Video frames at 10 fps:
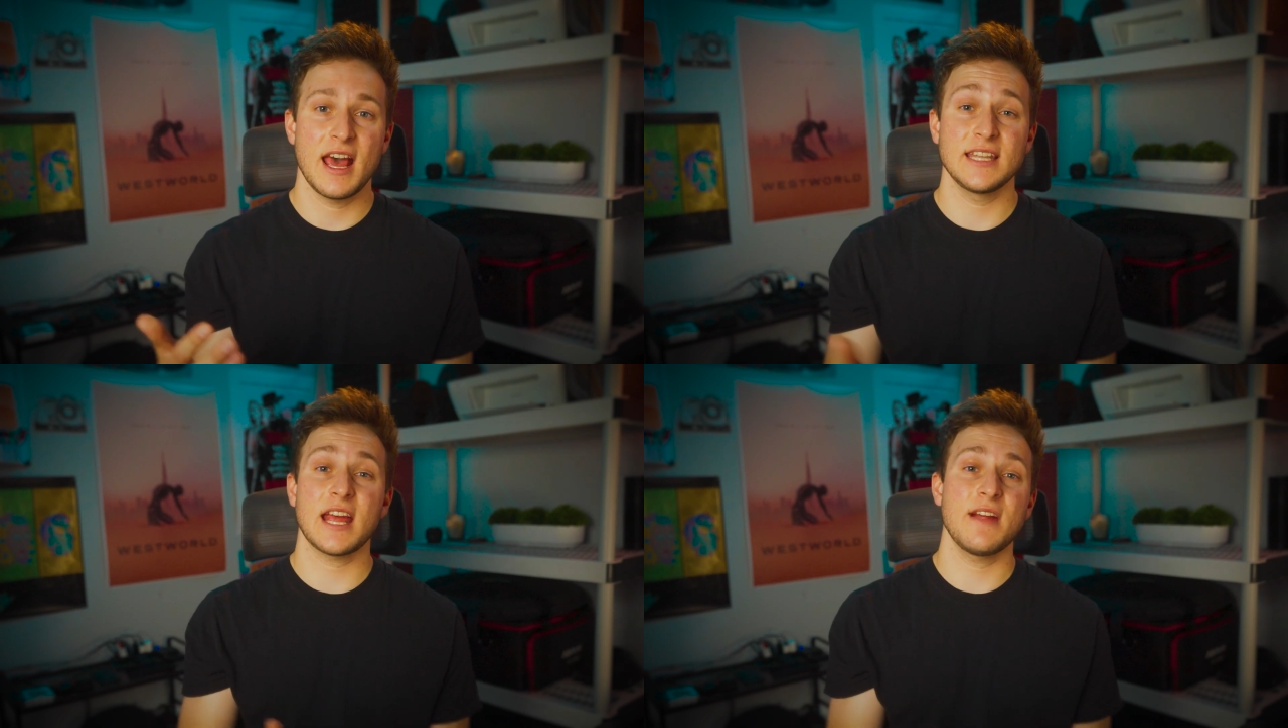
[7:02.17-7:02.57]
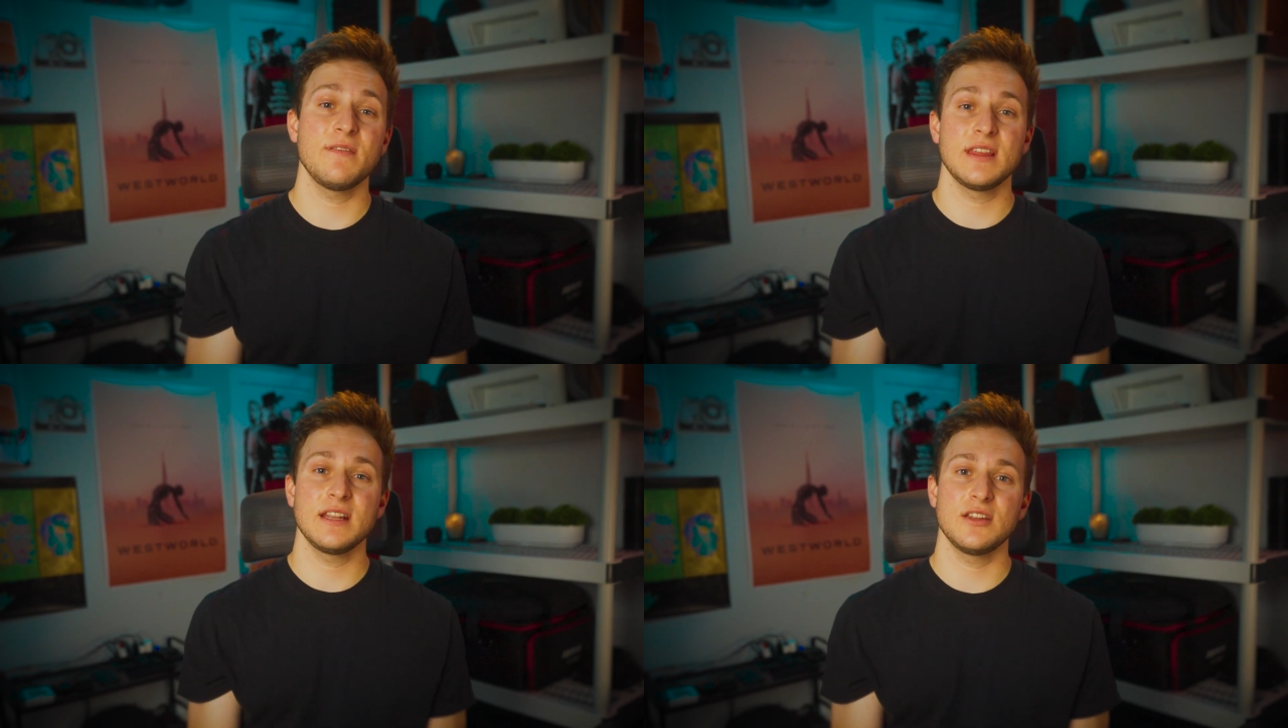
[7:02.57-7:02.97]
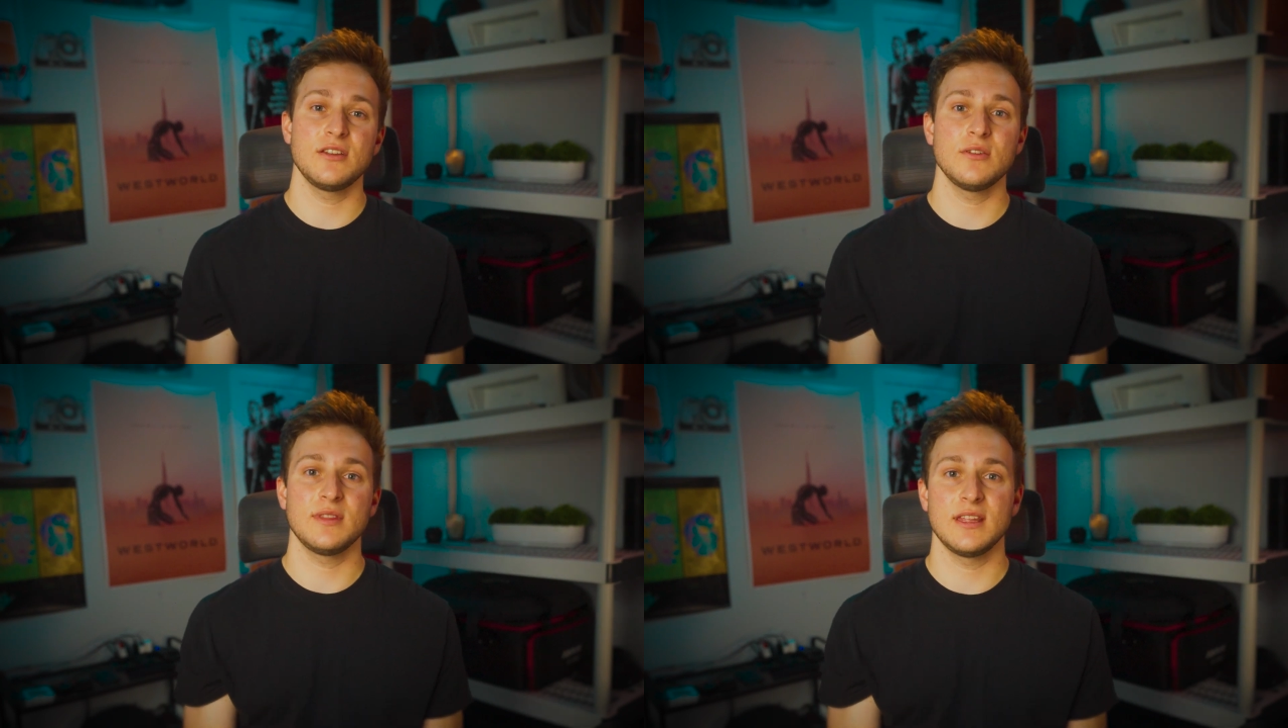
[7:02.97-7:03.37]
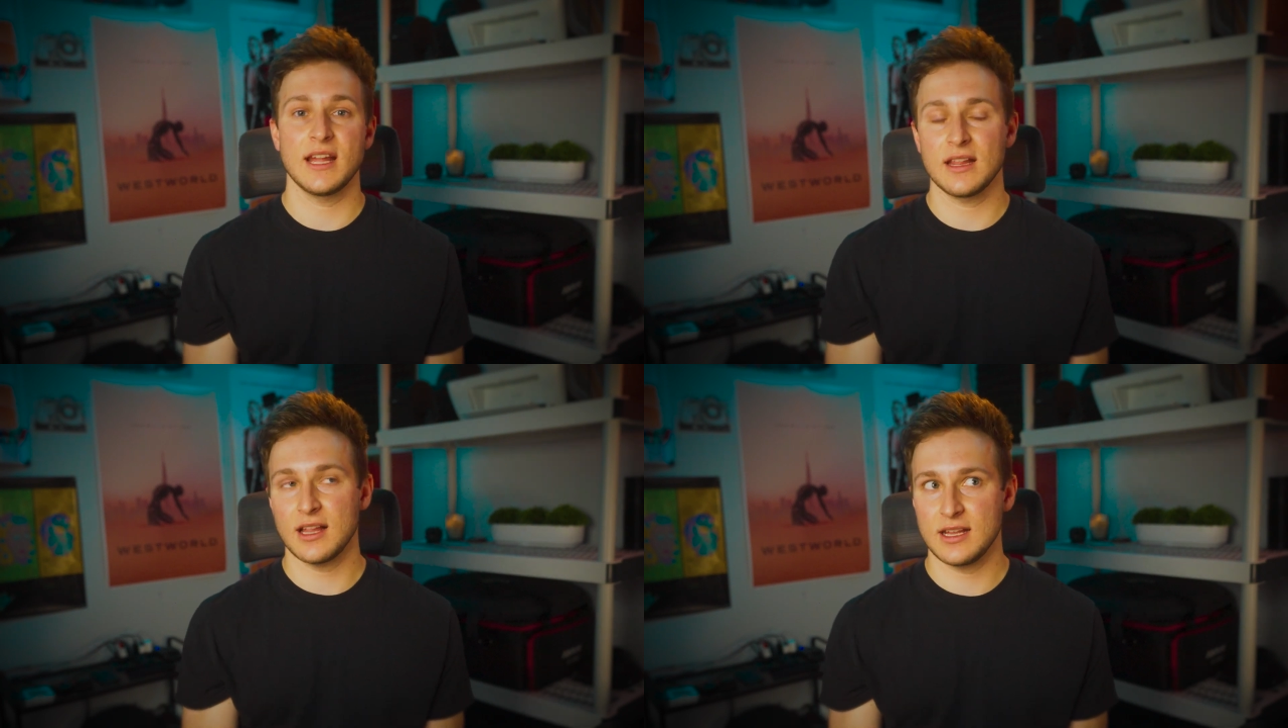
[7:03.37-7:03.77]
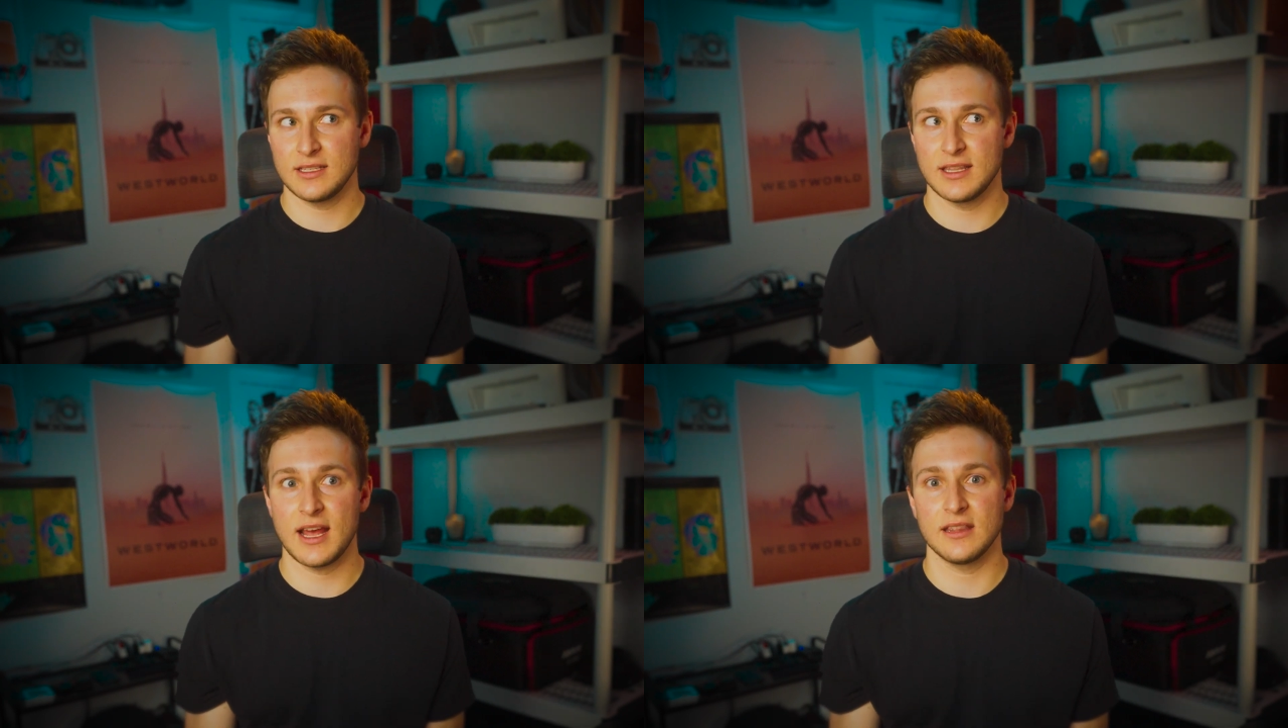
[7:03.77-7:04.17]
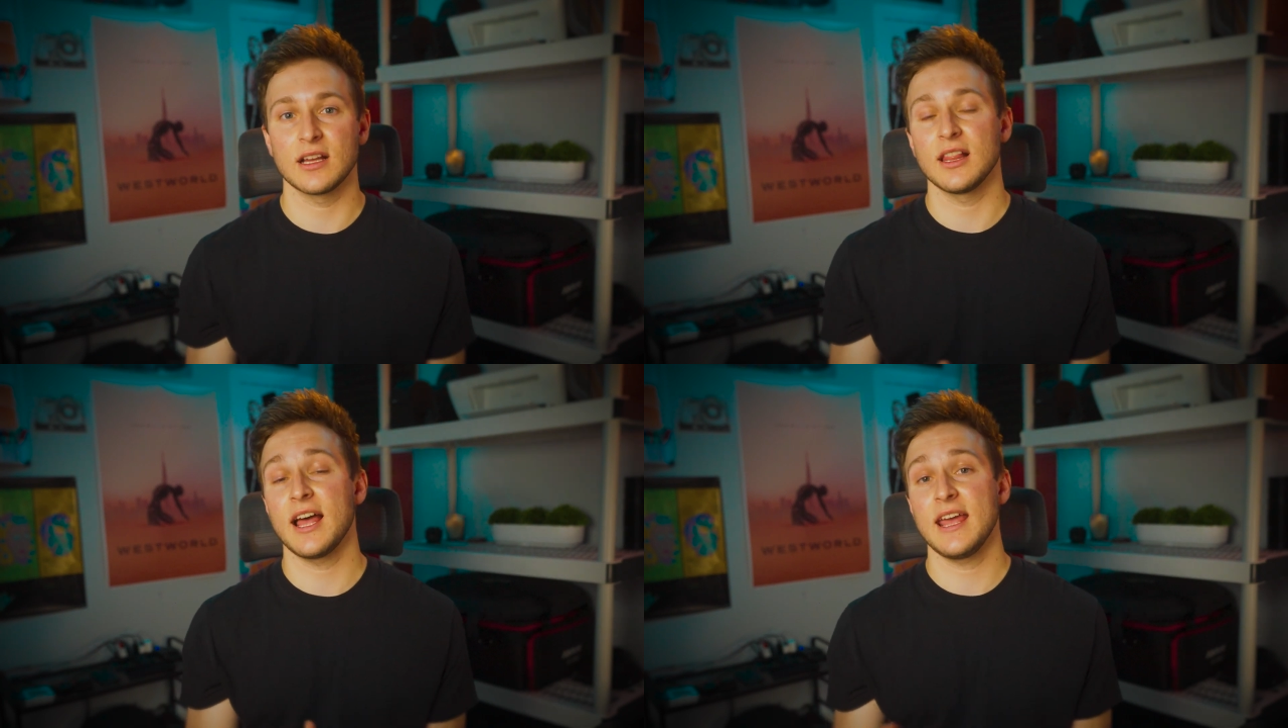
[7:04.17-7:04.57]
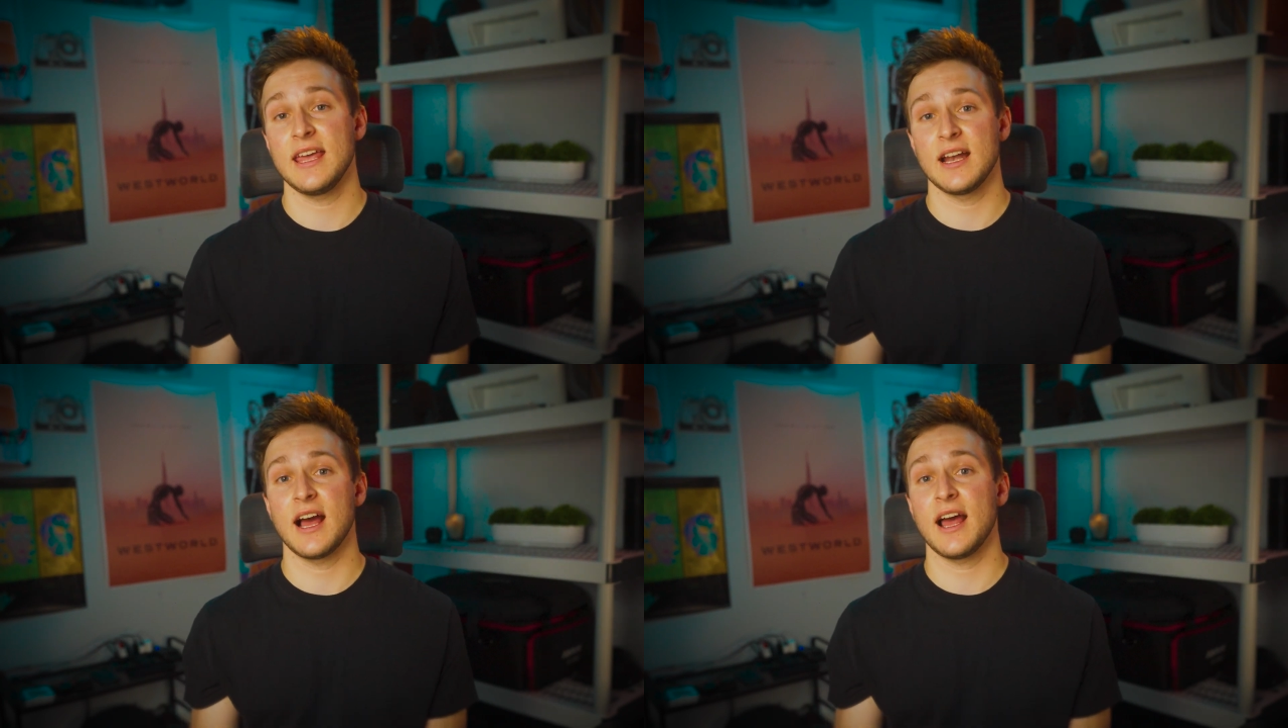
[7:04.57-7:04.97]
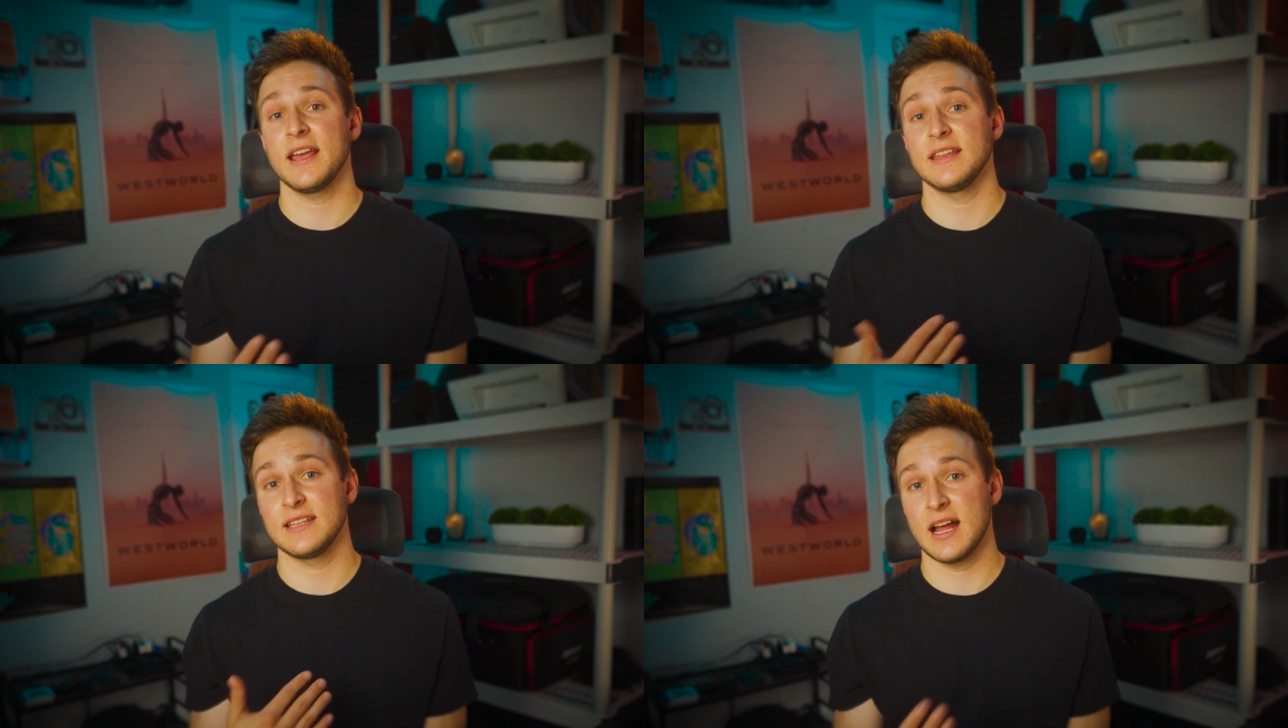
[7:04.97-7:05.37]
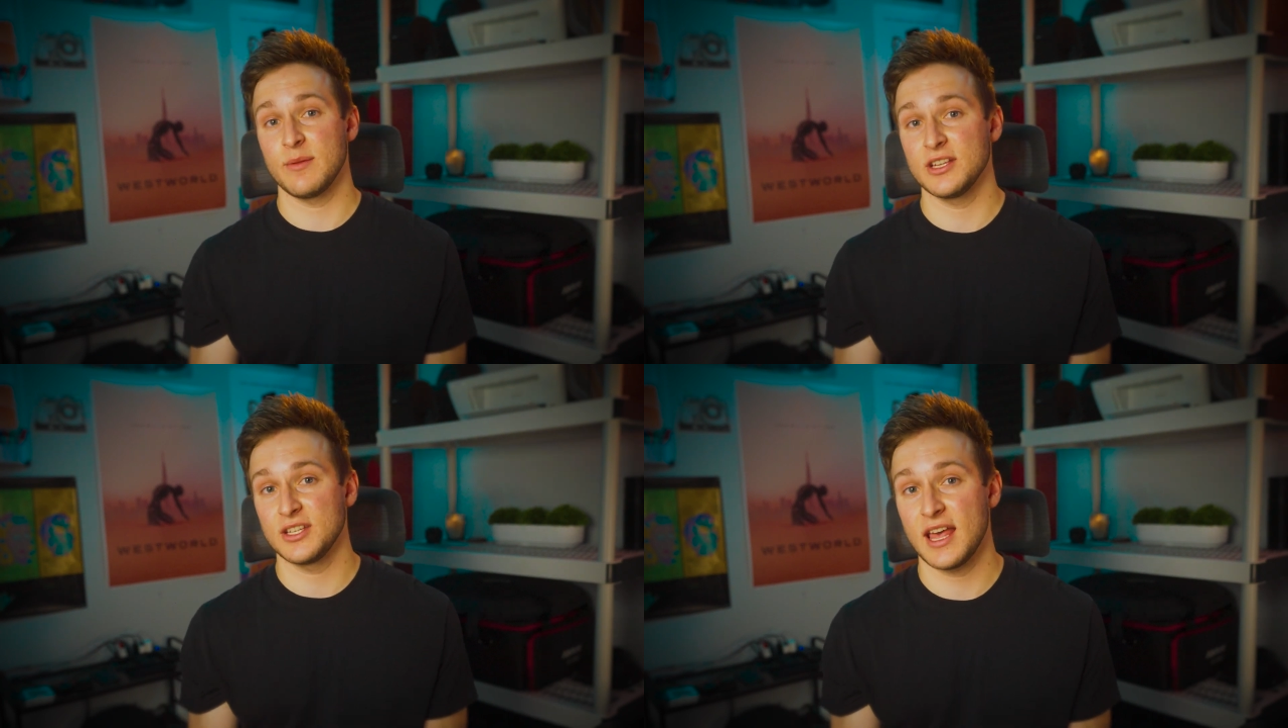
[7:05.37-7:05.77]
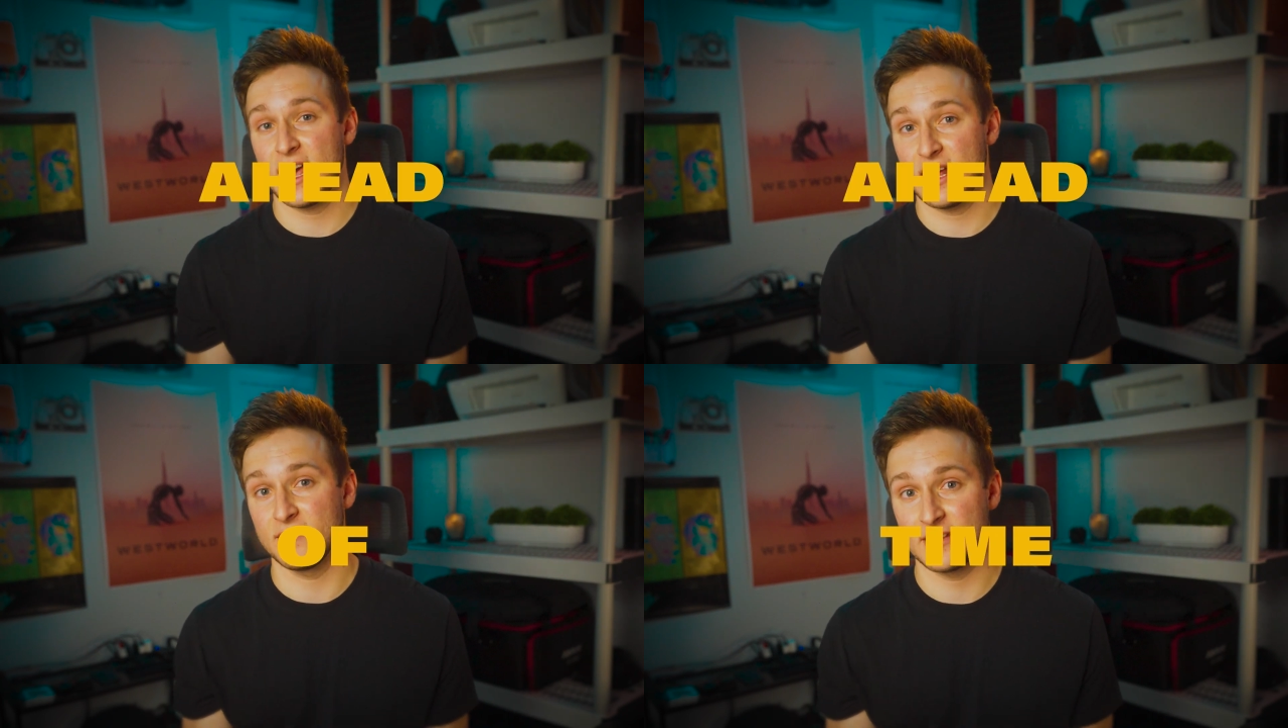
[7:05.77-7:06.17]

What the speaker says: has everything to do with the deadlines that the client and I established ahead of